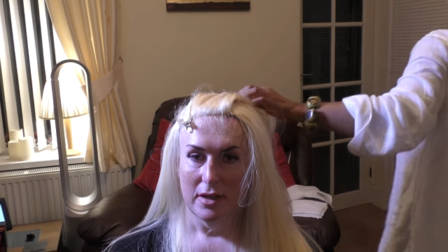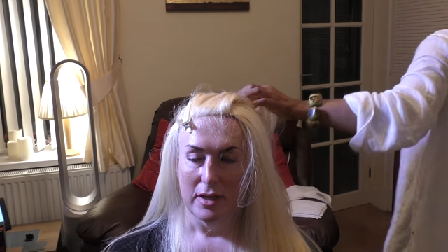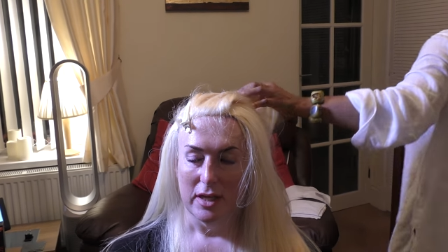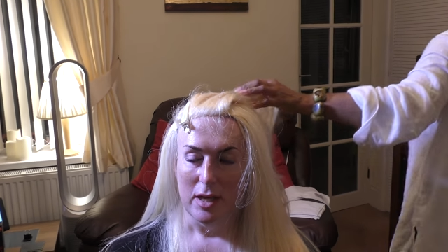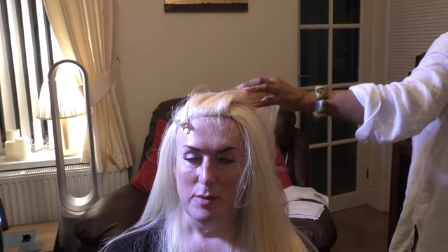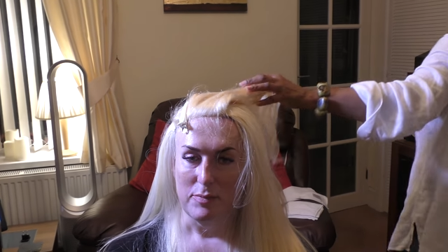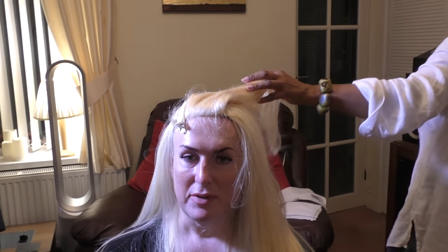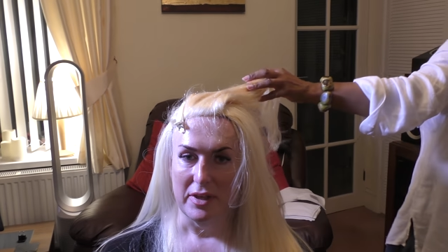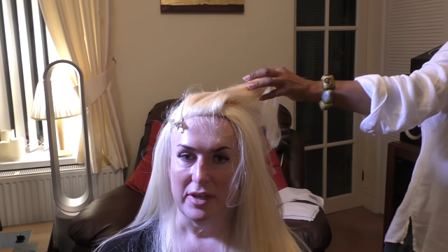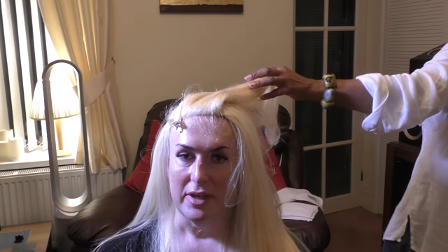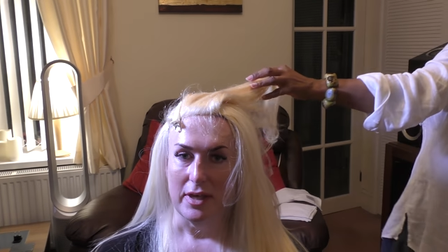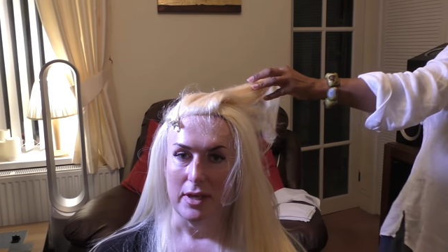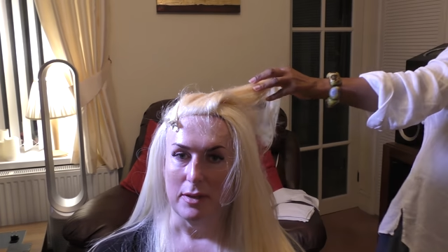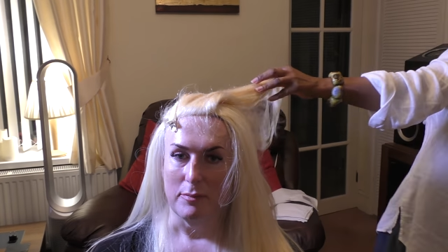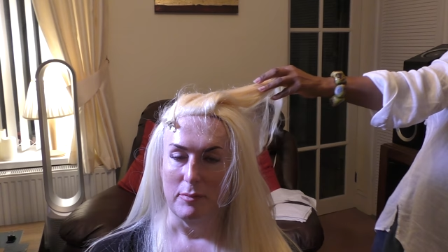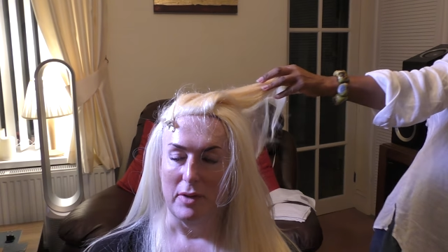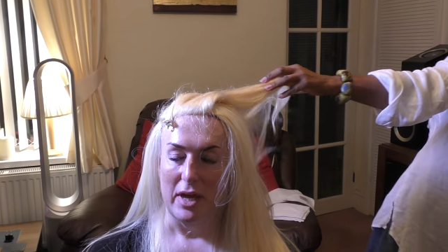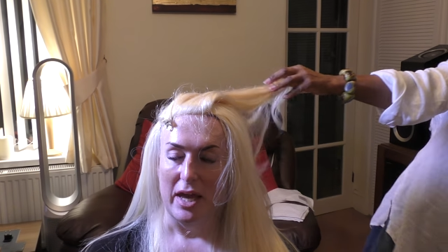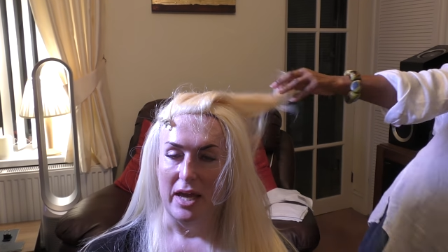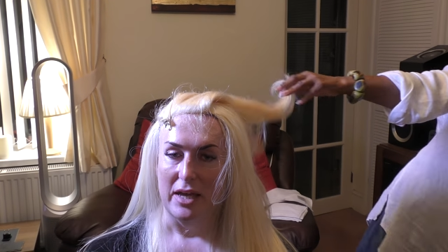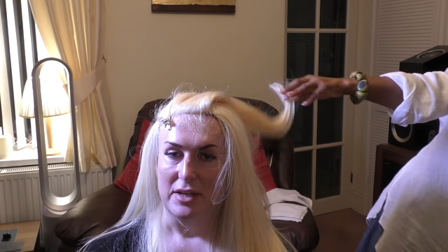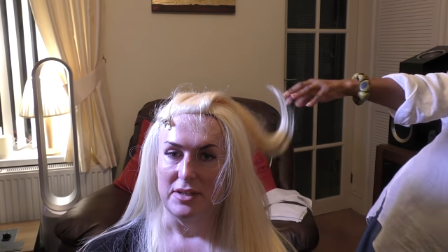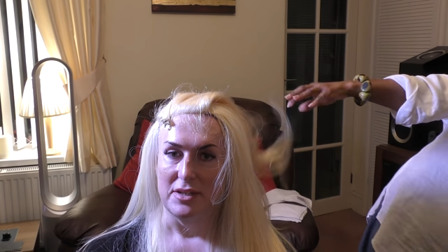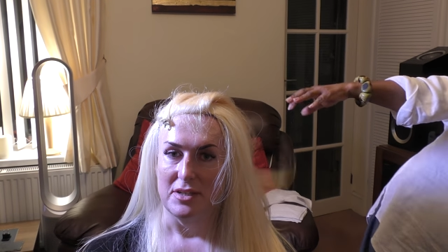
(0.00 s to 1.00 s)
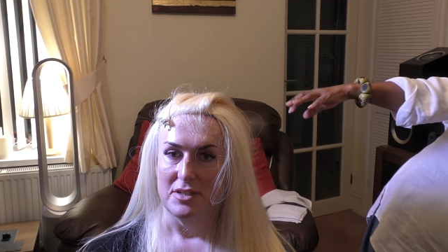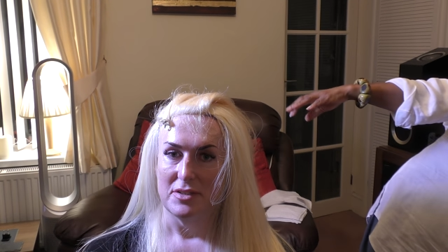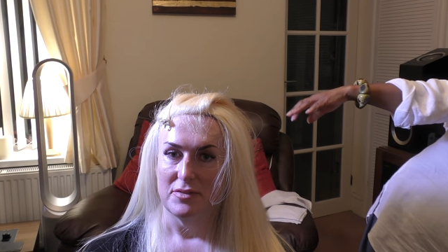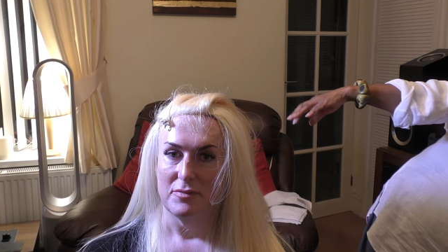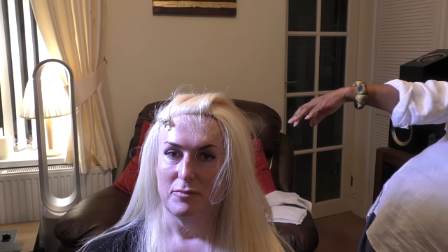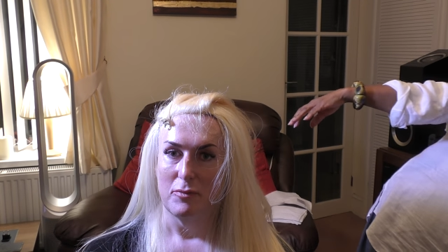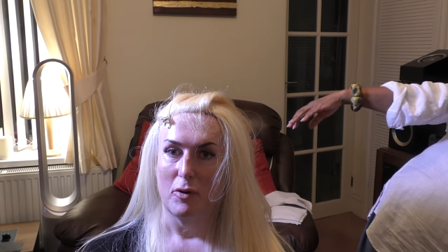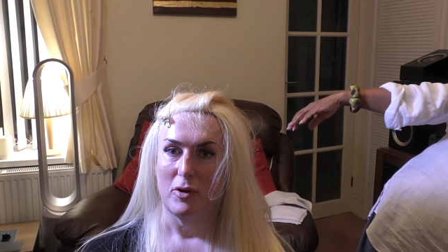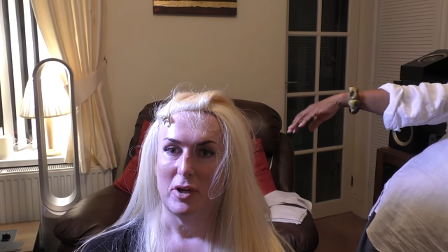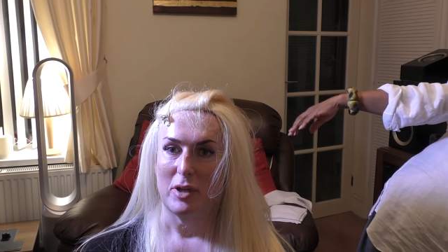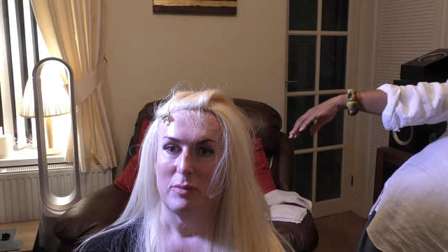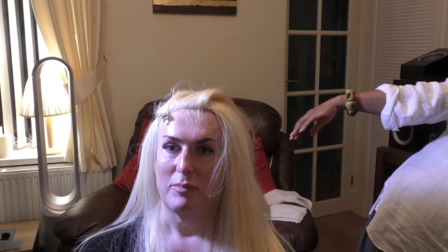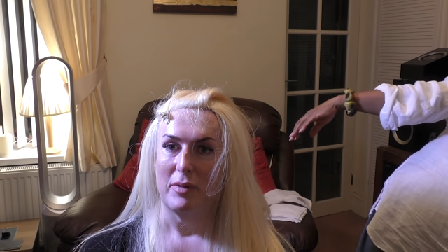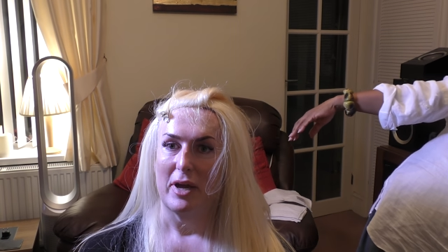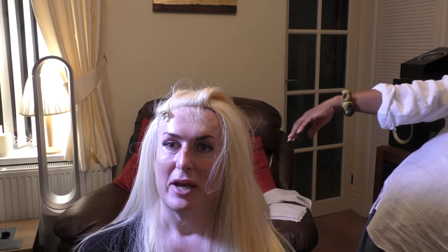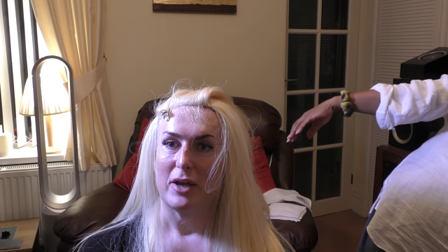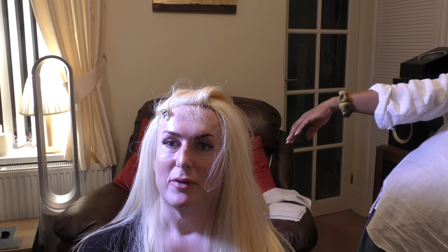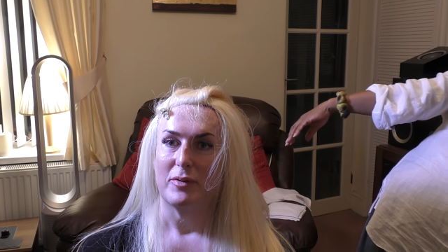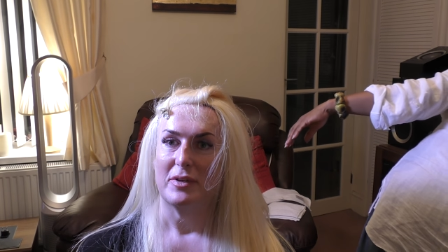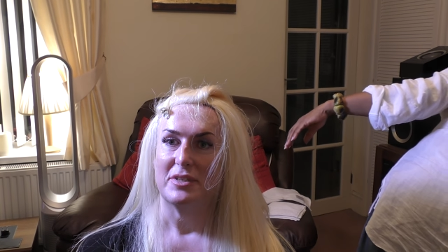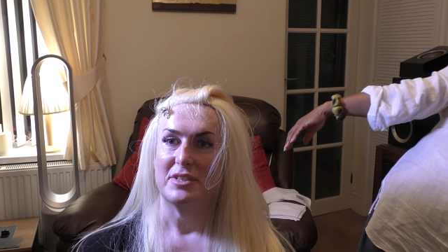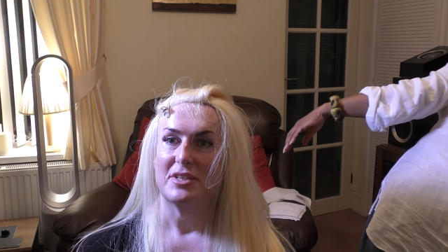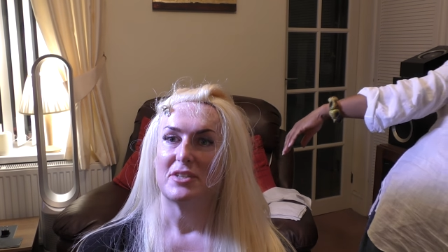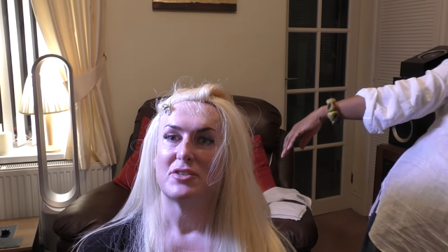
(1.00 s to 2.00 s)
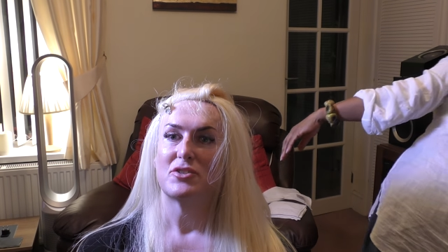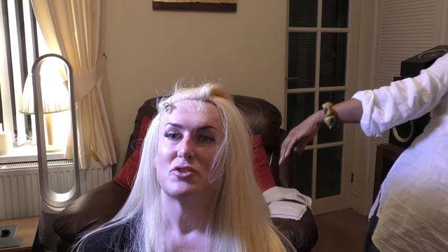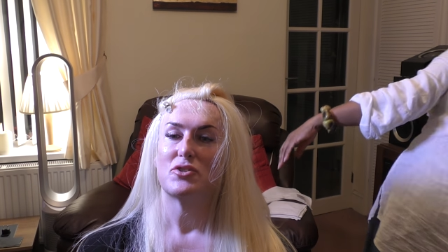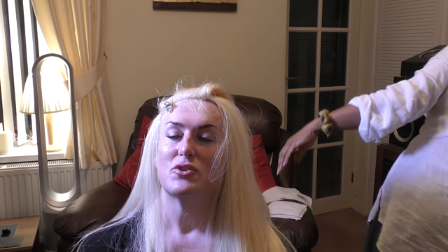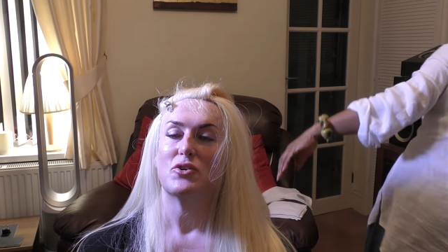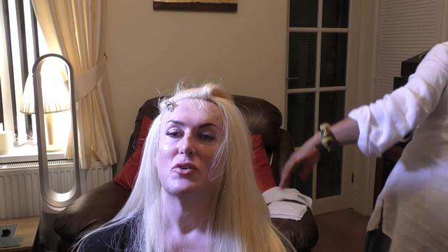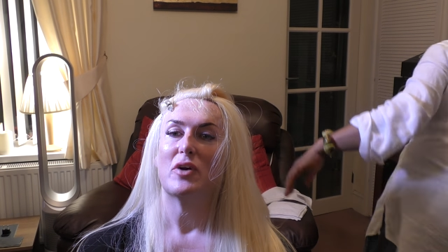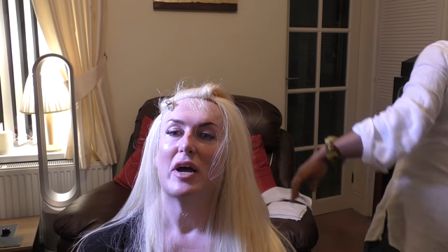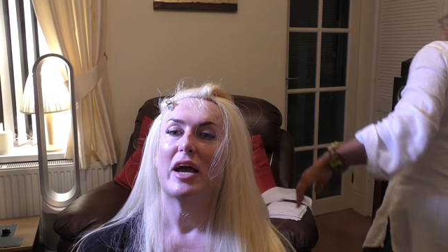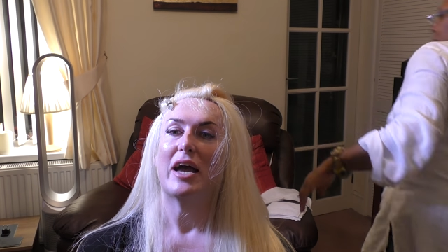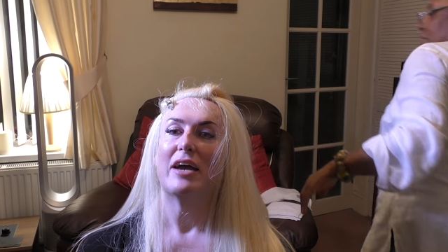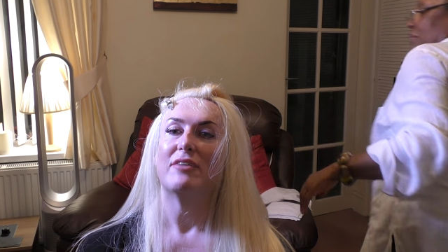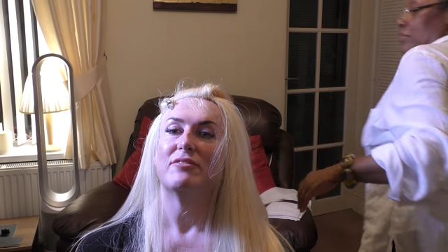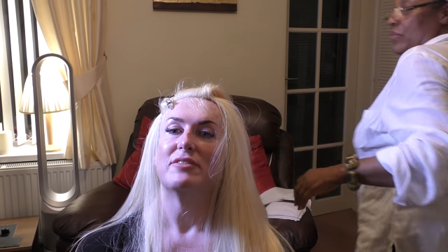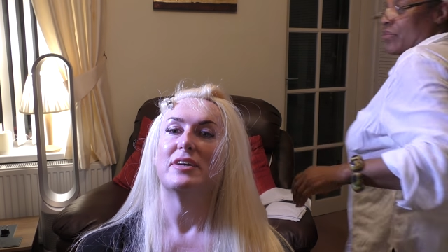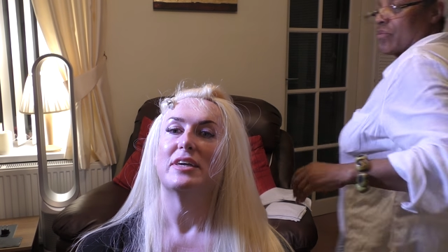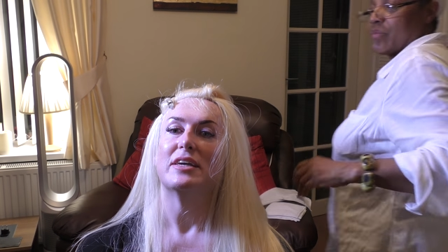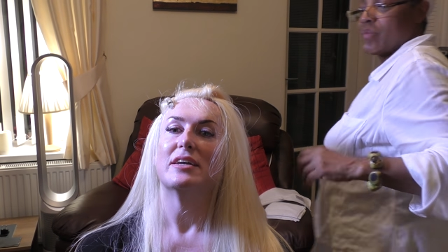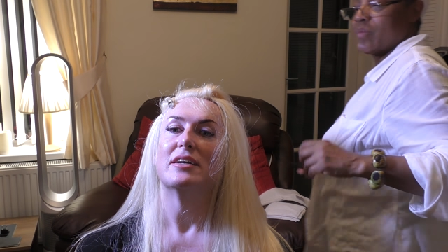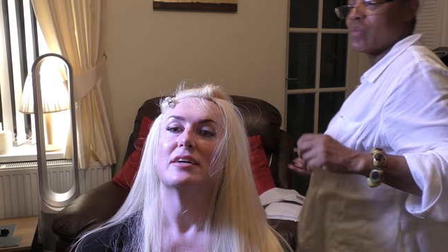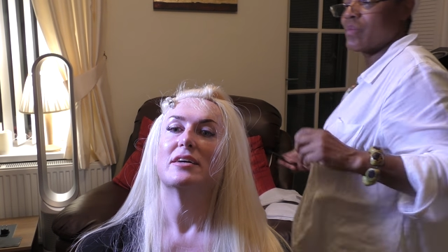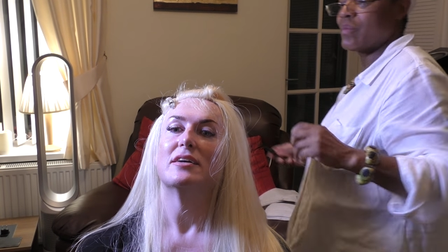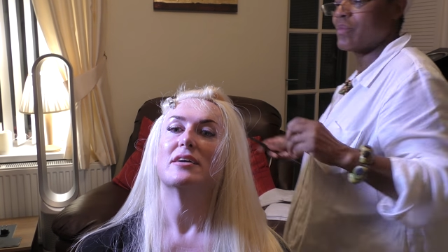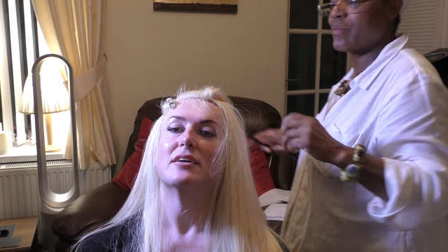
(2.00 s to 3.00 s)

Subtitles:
keep thinking my hair just falling backwards, it's so heavy.